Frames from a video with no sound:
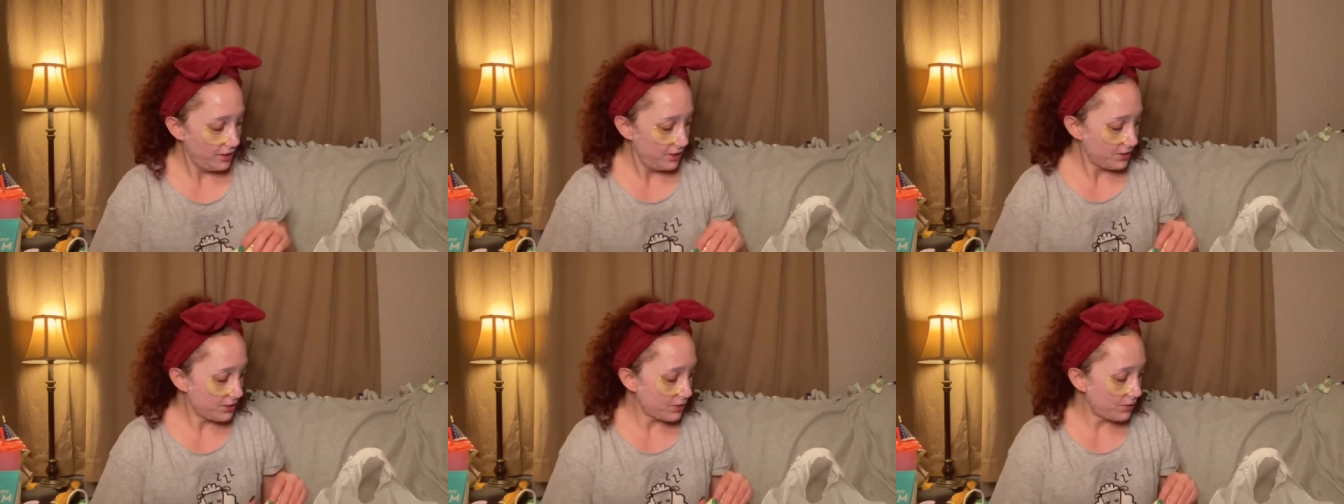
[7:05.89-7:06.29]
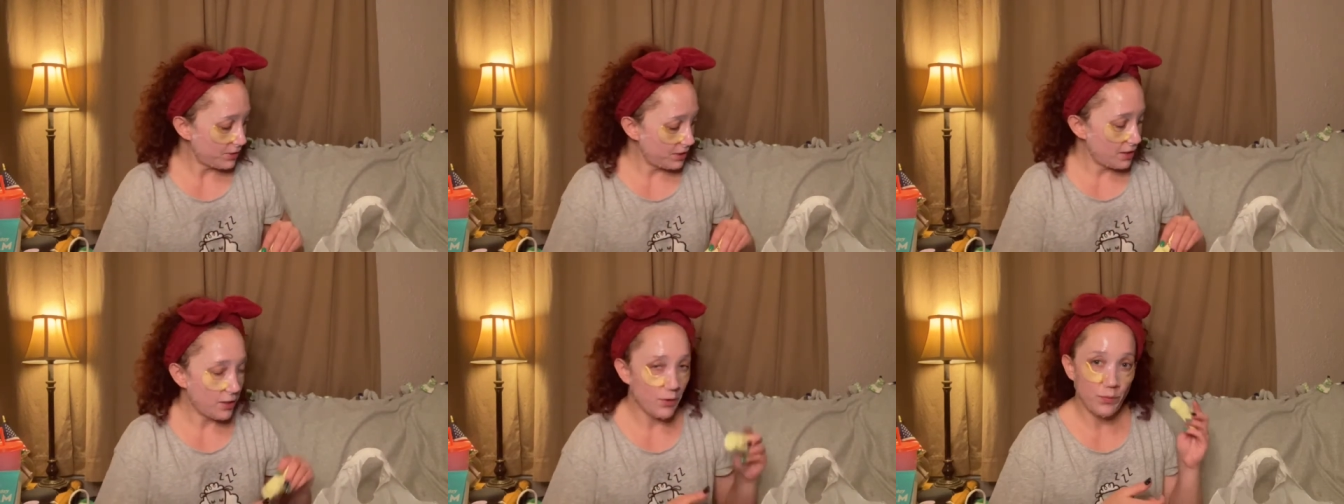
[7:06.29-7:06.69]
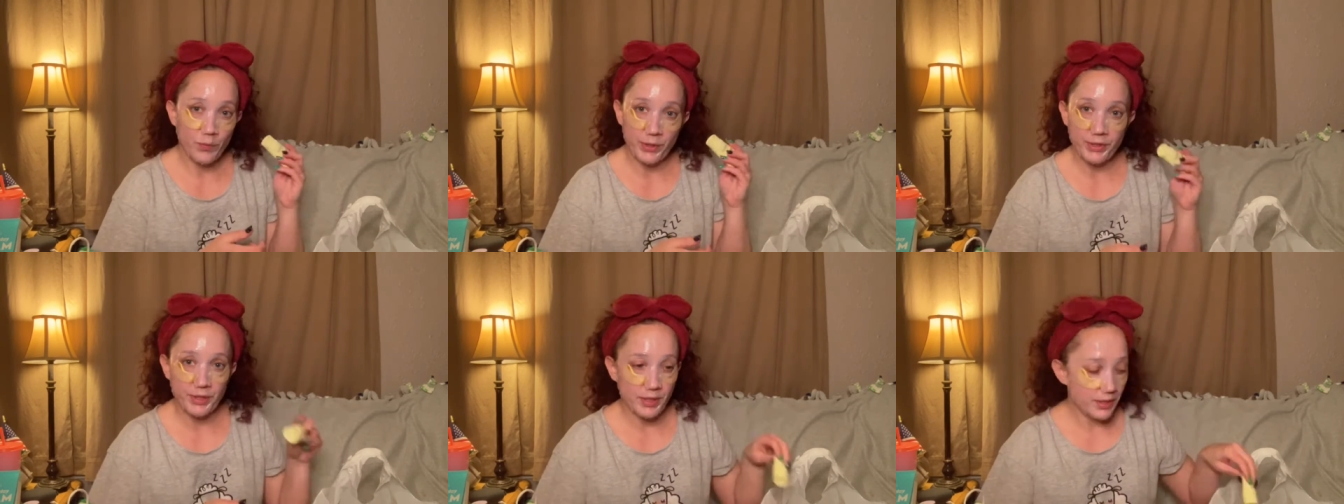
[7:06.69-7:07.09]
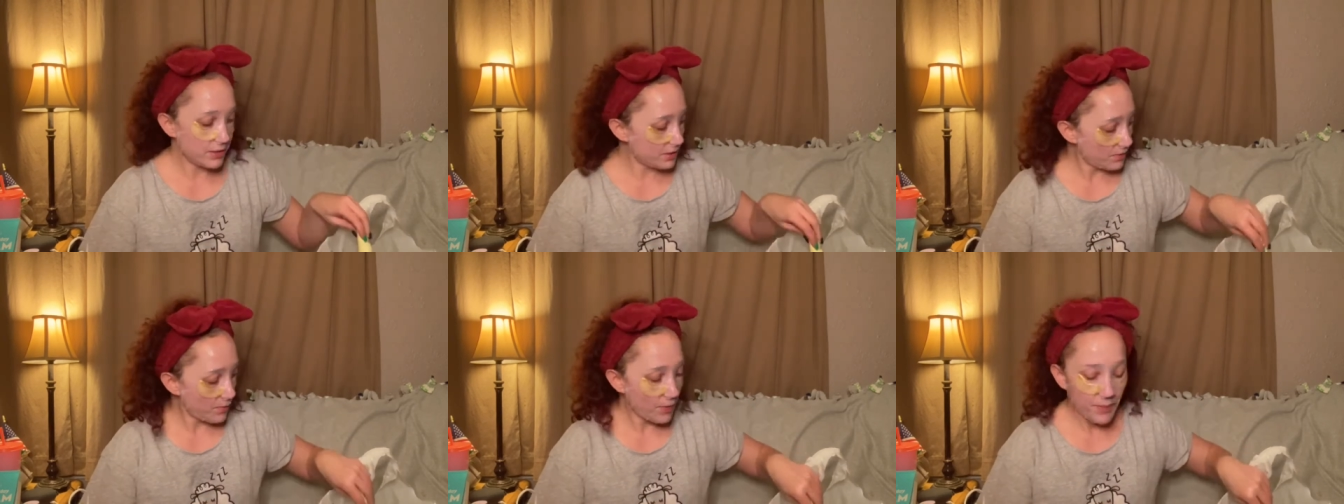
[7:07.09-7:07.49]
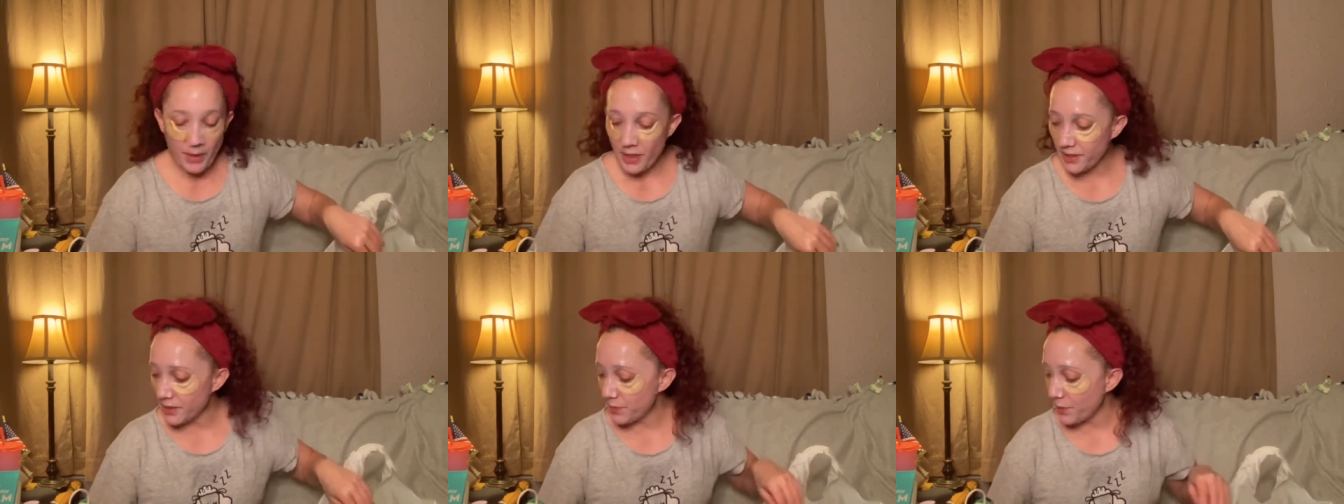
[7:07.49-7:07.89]
So, you know, with this and my
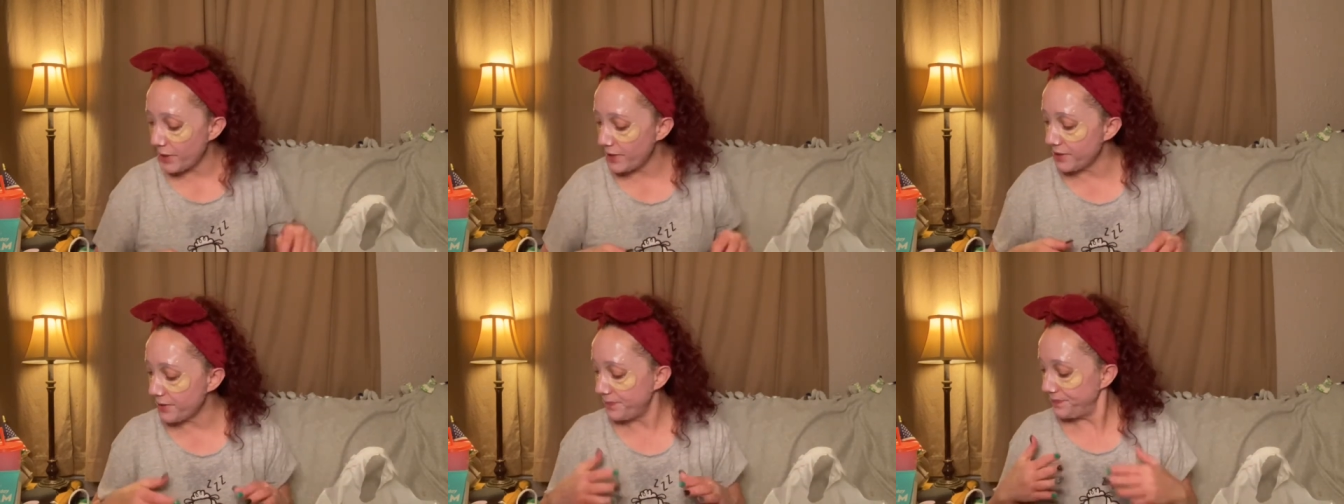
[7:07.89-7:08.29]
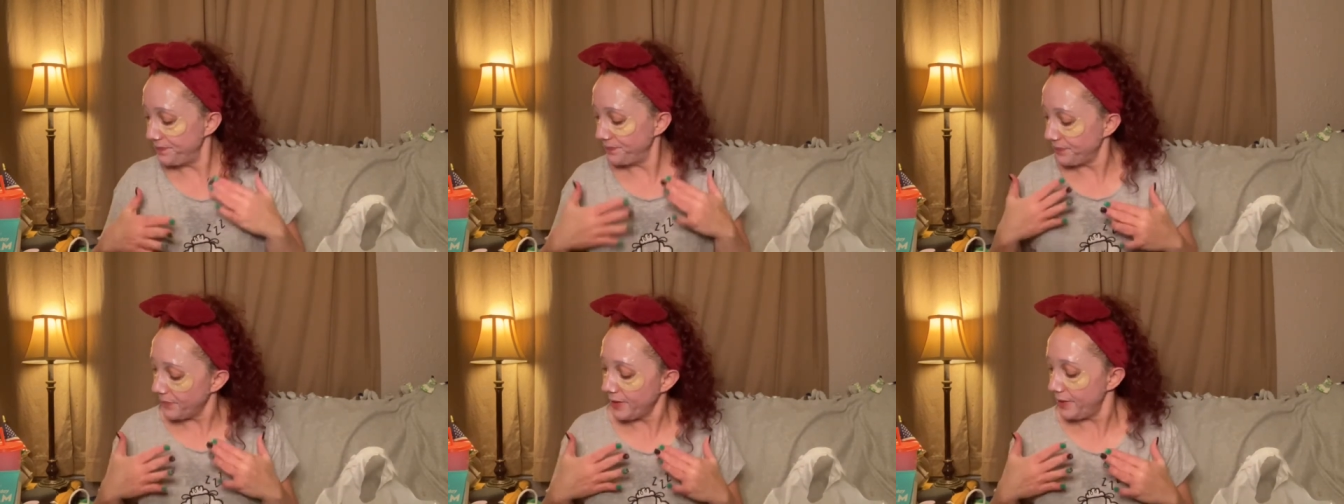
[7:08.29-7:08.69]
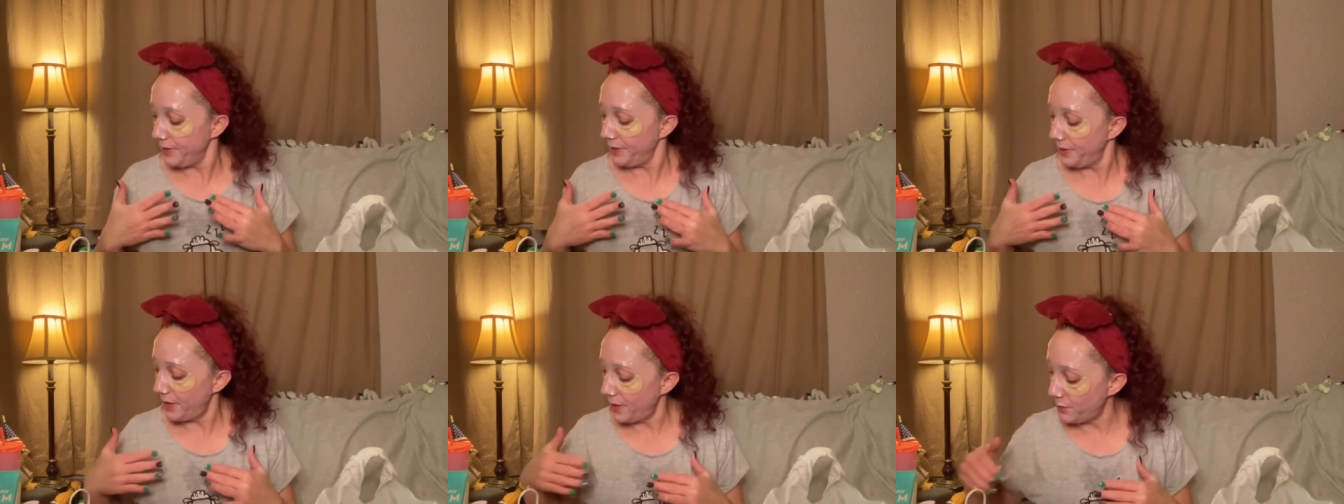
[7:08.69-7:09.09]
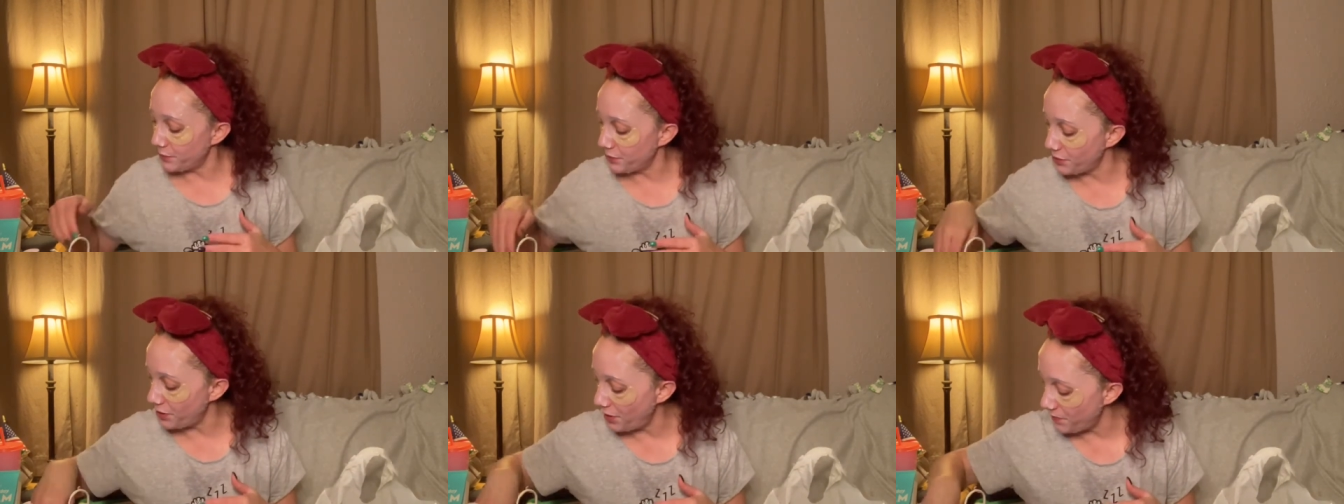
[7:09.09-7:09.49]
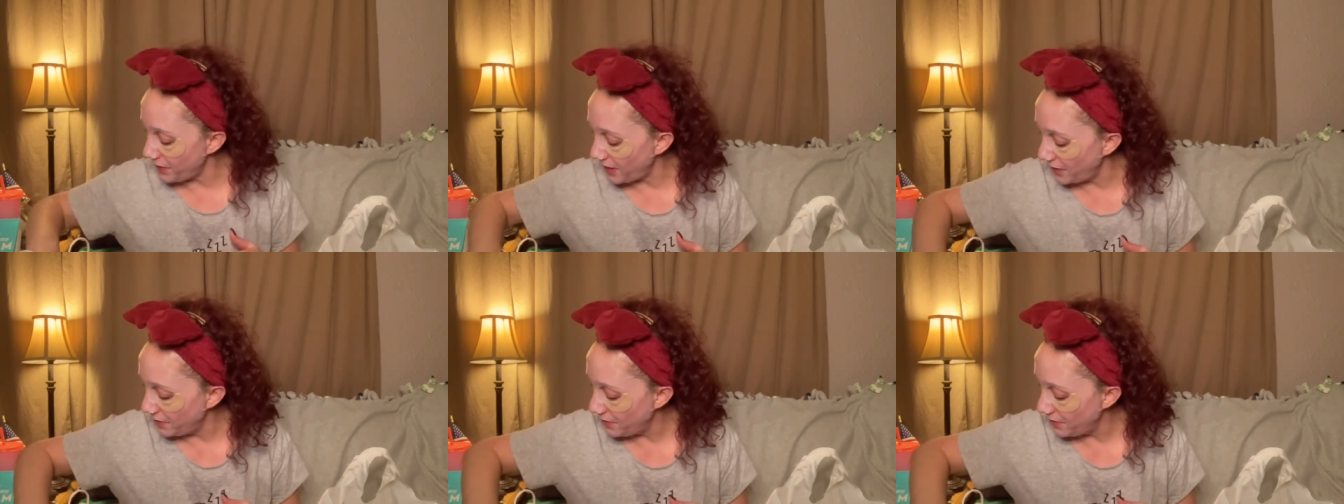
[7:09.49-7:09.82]
body sprays, I was yummy.